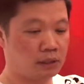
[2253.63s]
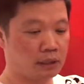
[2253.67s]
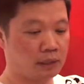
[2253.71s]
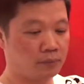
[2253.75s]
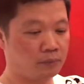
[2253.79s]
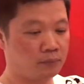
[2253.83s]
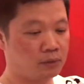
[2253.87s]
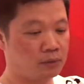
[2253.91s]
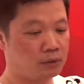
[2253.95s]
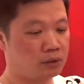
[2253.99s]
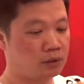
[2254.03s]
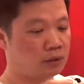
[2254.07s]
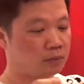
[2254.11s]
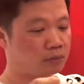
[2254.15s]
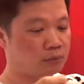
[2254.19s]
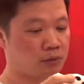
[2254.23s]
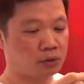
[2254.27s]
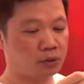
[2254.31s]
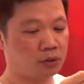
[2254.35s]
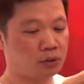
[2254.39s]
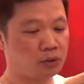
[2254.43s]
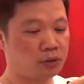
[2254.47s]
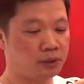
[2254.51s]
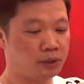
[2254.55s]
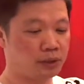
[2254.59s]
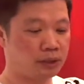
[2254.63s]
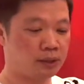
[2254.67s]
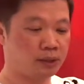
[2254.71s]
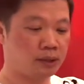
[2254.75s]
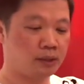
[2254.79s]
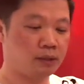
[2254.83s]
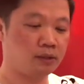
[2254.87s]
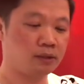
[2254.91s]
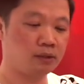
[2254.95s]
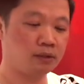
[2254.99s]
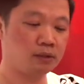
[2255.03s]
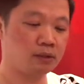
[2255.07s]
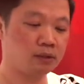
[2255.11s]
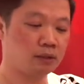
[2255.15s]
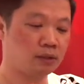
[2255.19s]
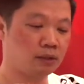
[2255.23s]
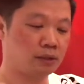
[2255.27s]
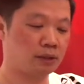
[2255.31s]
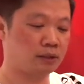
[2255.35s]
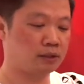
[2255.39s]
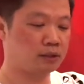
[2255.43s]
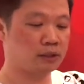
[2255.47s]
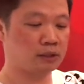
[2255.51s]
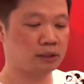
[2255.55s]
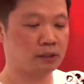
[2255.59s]
if you don't tune in
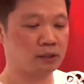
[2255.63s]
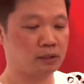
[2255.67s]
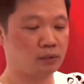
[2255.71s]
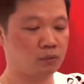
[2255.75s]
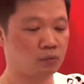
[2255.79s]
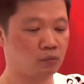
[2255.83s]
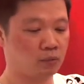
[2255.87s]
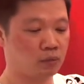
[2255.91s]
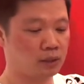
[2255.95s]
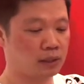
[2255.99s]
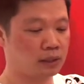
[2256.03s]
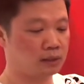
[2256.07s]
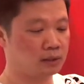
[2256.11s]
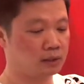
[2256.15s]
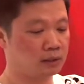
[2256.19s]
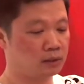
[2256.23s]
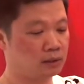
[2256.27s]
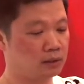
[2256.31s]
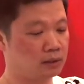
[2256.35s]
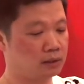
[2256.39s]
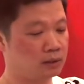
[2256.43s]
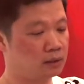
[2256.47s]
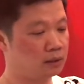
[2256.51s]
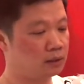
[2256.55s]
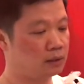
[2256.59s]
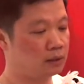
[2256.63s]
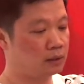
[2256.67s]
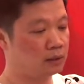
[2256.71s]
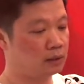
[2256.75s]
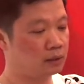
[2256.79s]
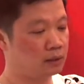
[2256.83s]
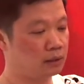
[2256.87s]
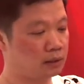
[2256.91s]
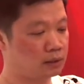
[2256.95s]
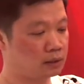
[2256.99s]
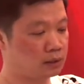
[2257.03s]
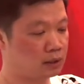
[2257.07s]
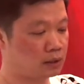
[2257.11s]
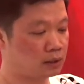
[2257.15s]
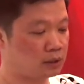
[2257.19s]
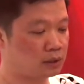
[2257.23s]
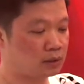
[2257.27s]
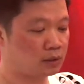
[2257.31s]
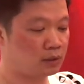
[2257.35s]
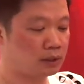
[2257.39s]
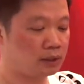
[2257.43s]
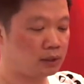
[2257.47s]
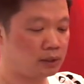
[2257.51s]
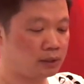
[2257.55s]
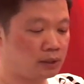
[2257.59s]
and see what
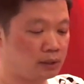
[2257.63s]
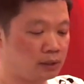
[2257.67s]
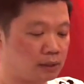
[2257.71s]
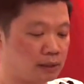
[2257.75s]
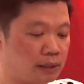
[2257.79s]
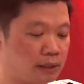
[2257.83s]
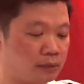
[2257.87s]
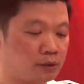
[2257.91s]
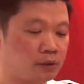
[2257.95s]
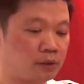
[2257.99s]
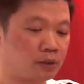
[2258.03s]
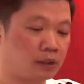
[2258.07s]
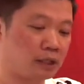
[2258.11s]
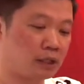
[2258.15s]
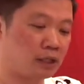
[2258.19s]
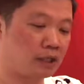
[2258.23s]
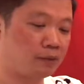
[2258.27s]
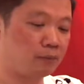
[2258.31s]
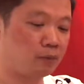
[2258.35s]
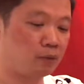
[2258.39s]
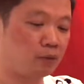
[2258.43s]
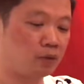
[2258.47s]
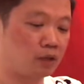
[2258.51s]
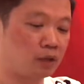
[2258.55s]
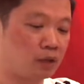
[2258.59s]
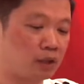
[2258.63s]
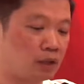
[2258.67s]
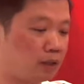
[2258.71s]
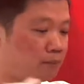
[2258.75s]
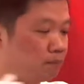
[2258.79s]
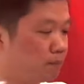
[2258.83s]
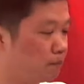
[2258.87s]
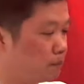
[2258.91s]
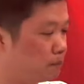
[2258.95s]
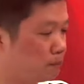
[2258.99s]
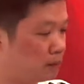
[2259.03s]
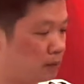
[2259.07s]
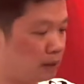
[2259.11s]
internally that you're capable of,